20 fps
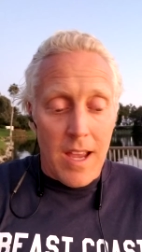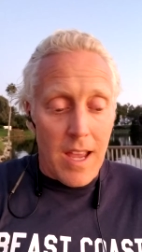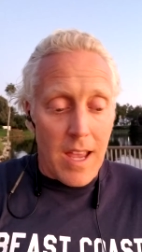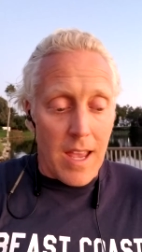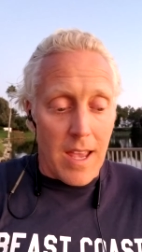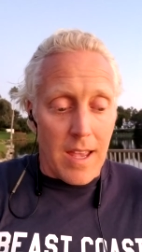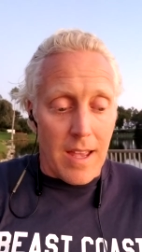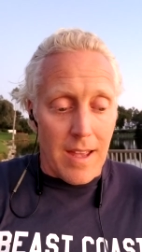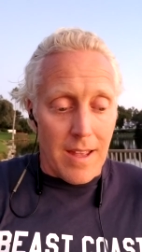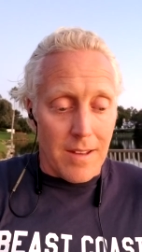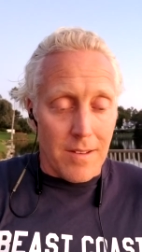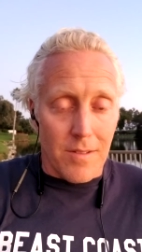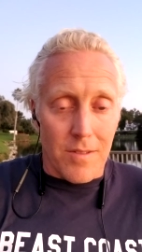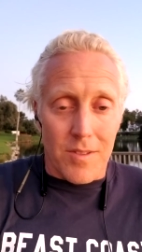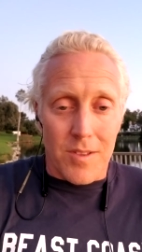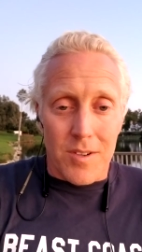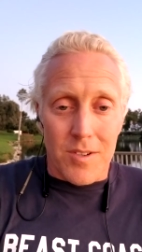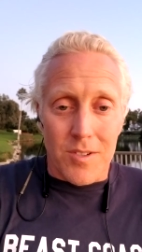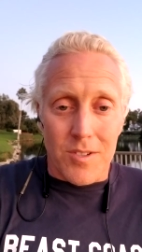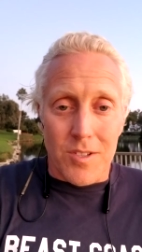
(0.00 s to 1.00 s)
And
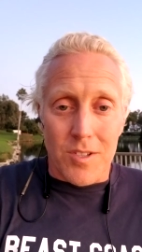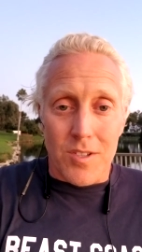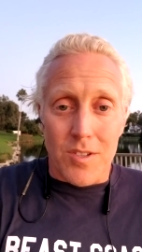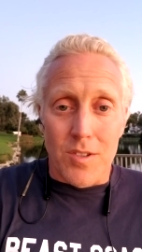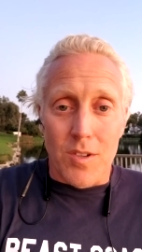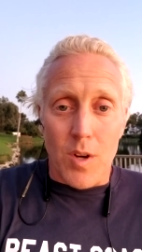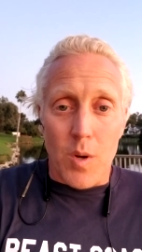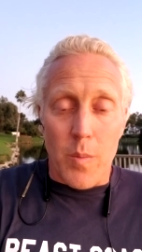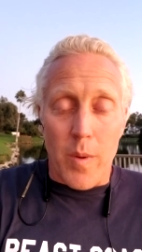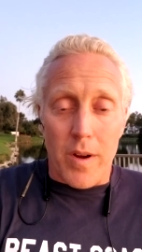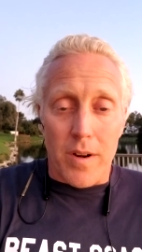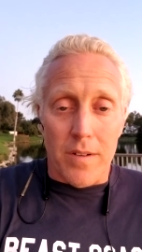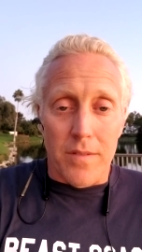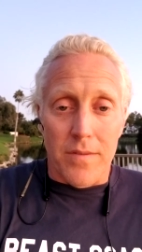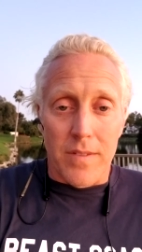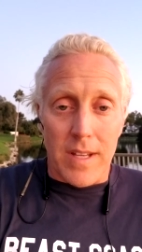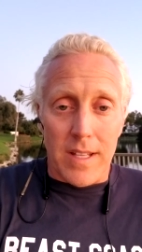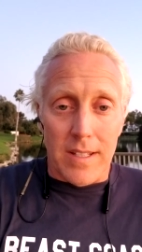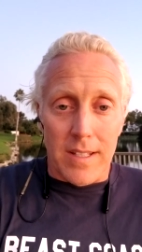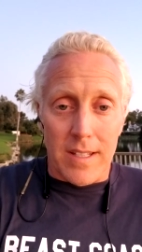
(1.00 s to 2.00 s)
there's just no better
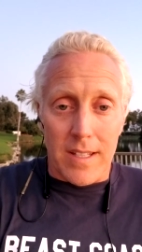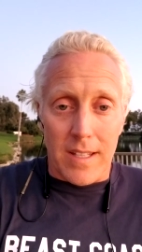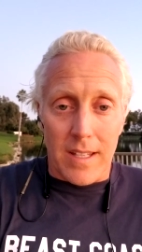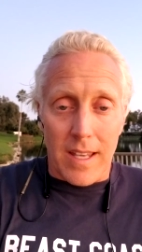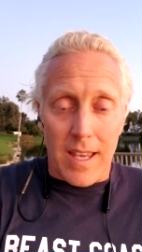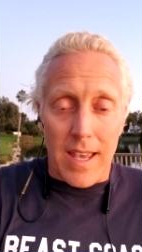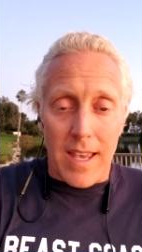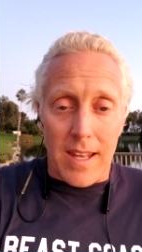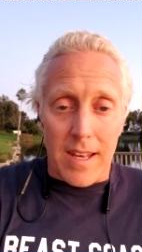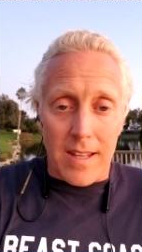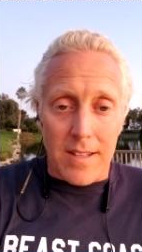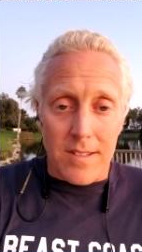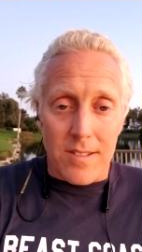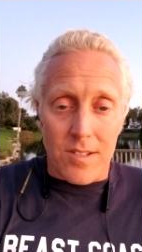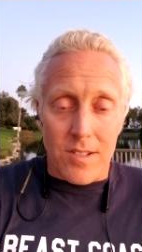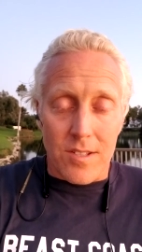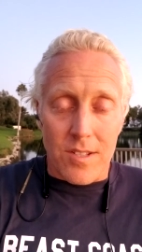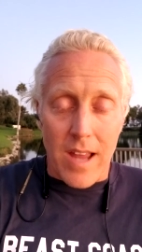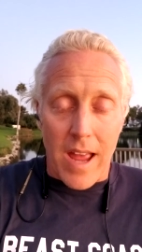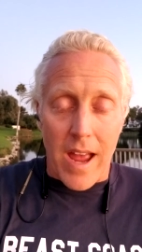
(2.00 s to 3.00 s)
feeling. And it's
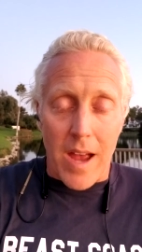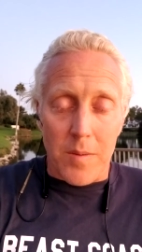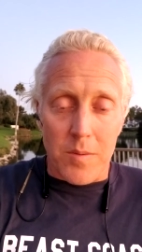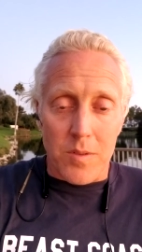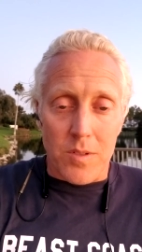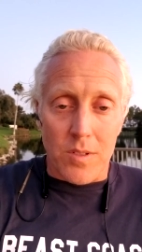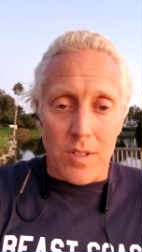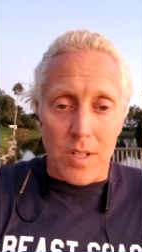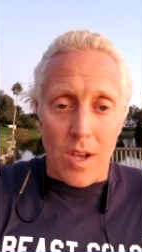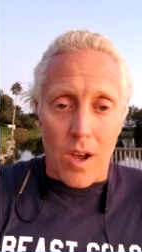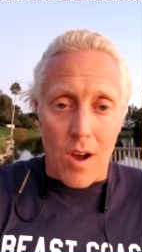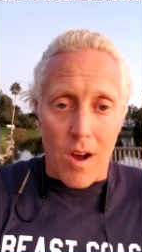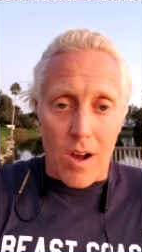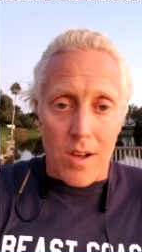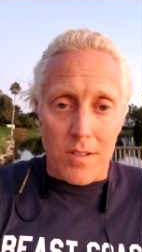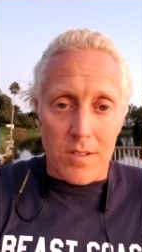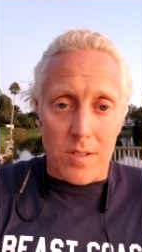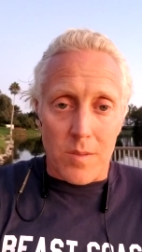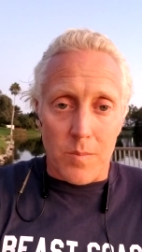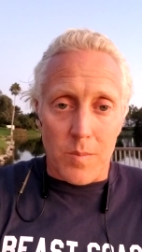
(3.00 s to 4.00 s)
just absolutely
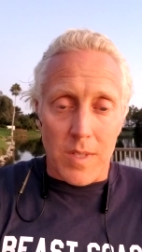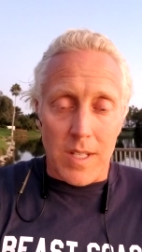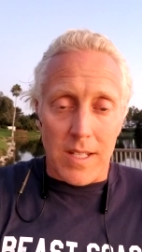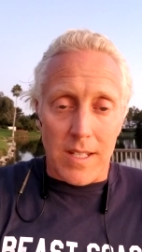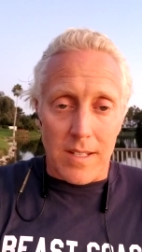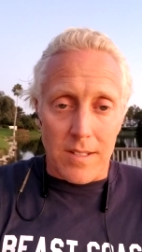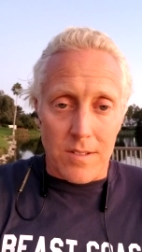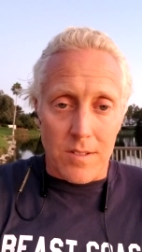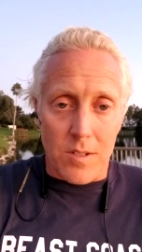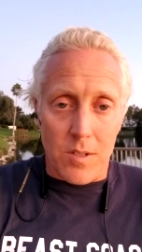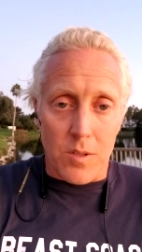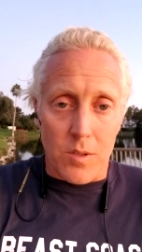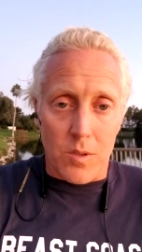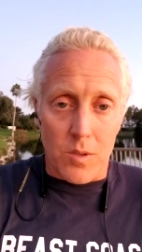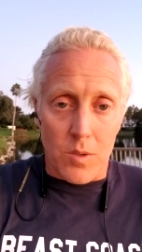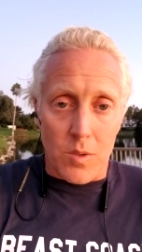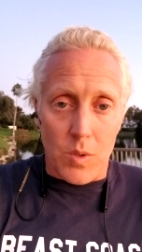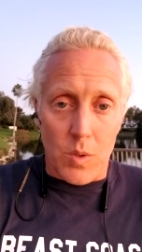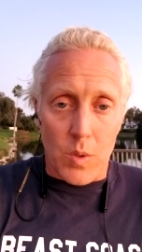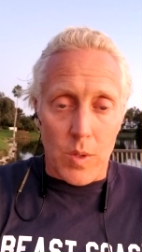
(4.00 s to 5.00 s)
awesome getting
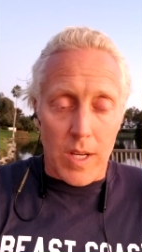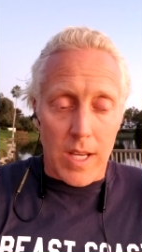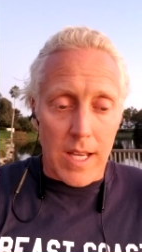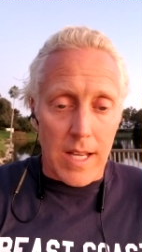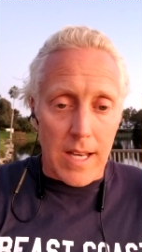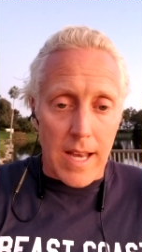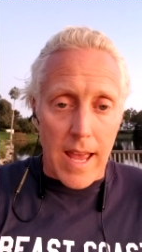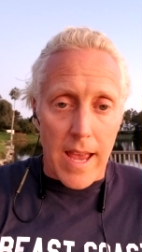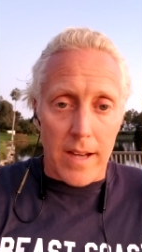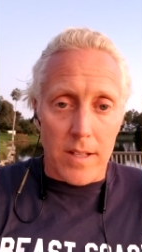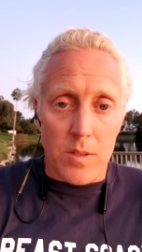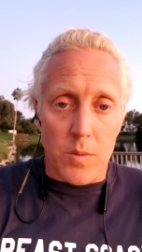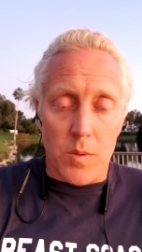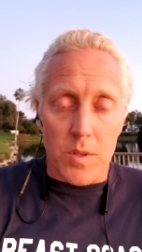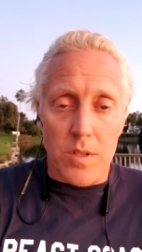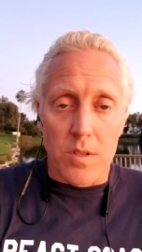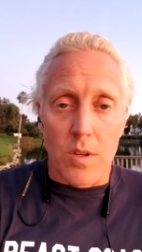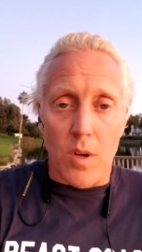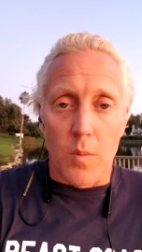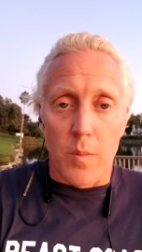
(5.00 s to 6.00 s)
to connect with
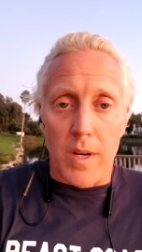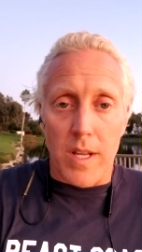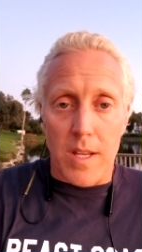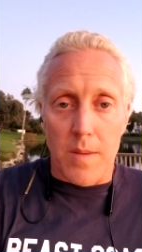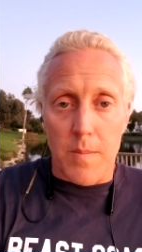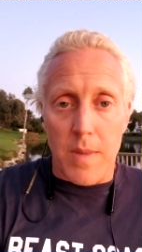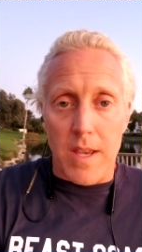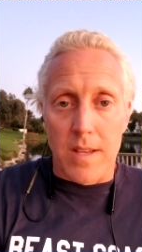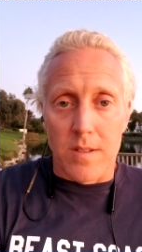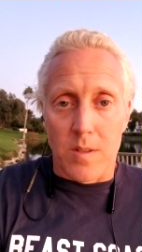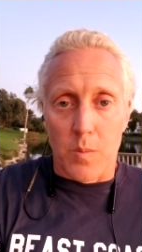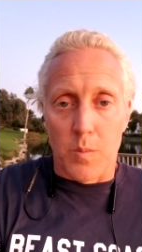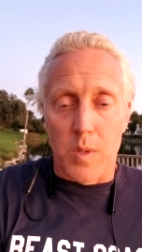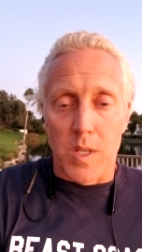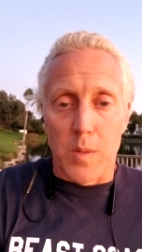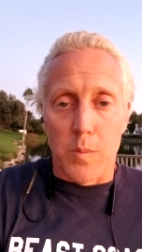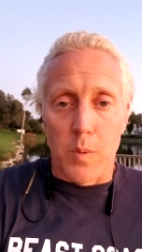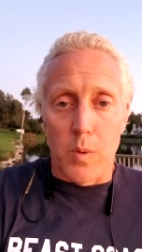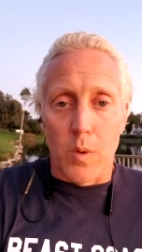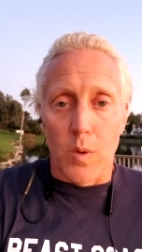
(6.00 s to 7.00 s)
so many amazing
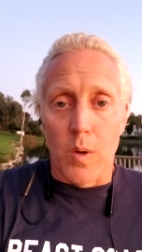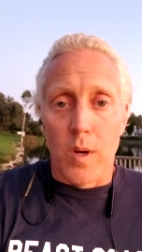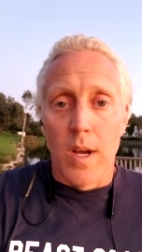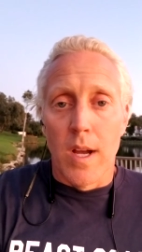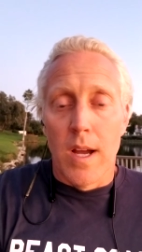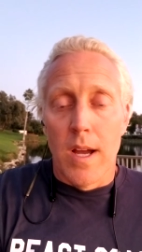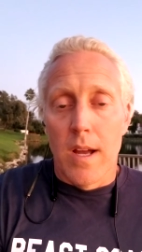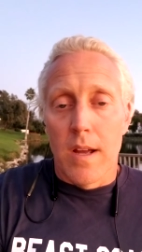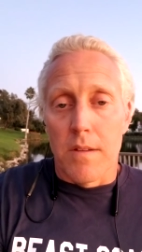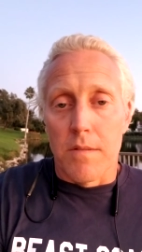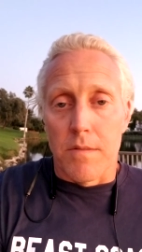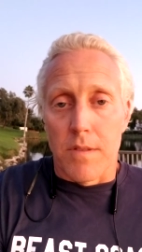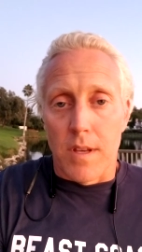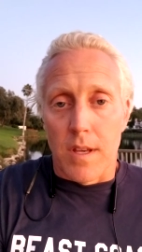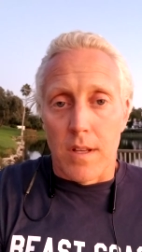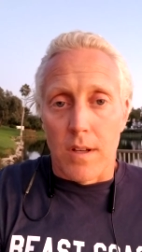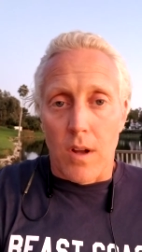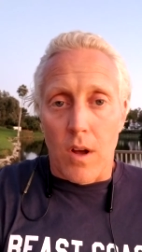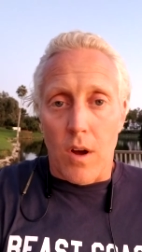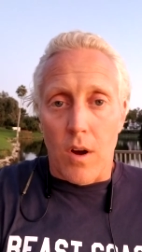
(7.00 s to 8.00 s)
people
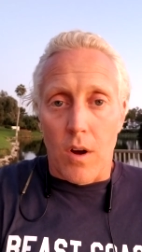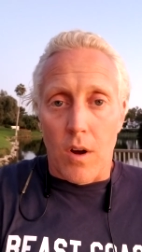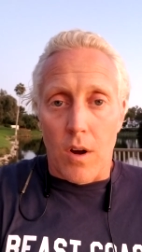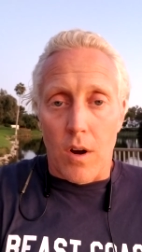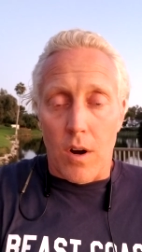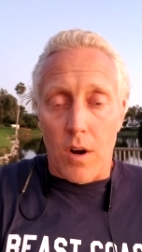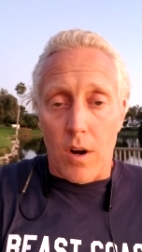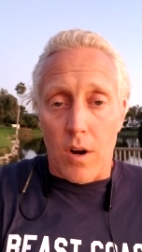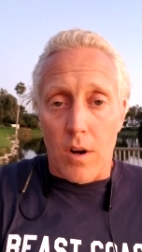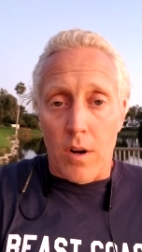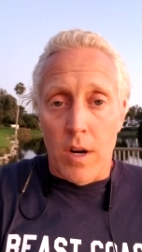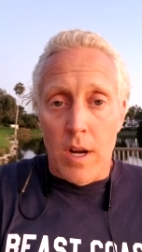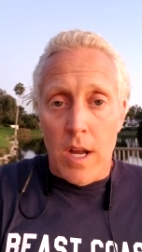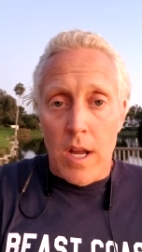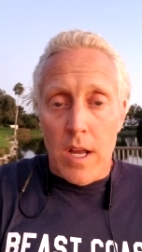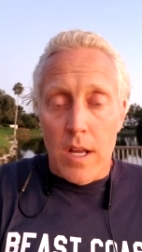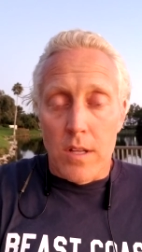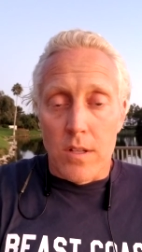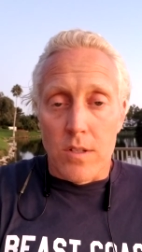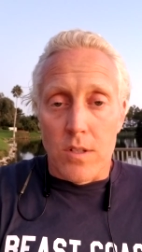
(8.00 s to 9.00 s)
that are
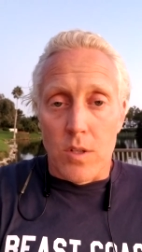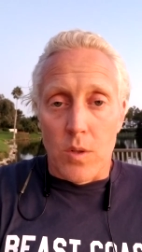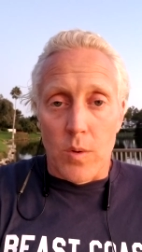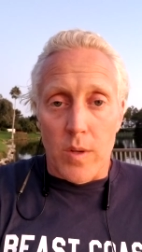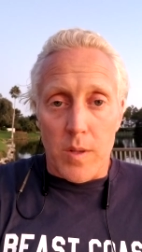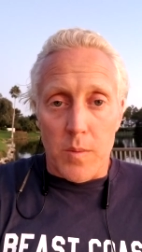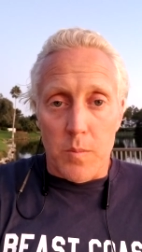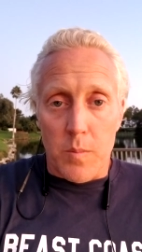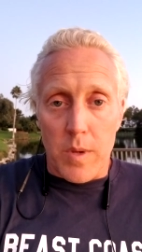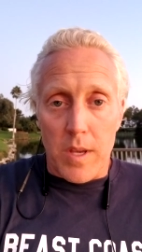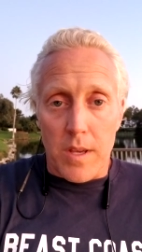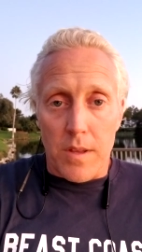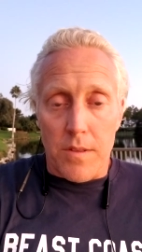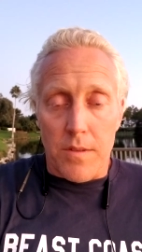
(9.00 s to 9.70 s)
doing big